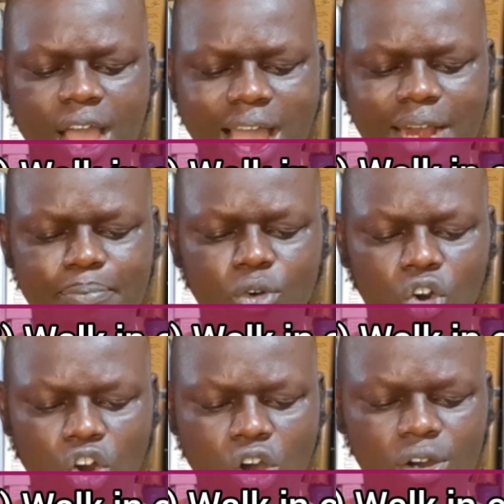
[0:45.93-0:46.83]
and
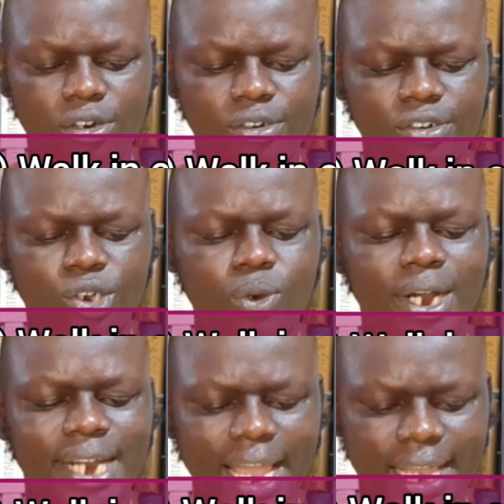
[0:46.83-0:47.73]
prolong your
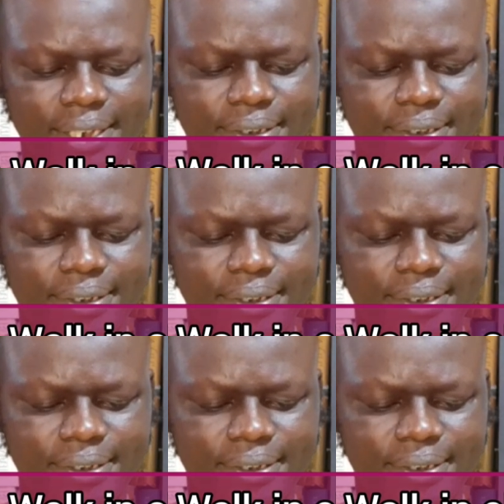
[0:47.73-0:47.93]
days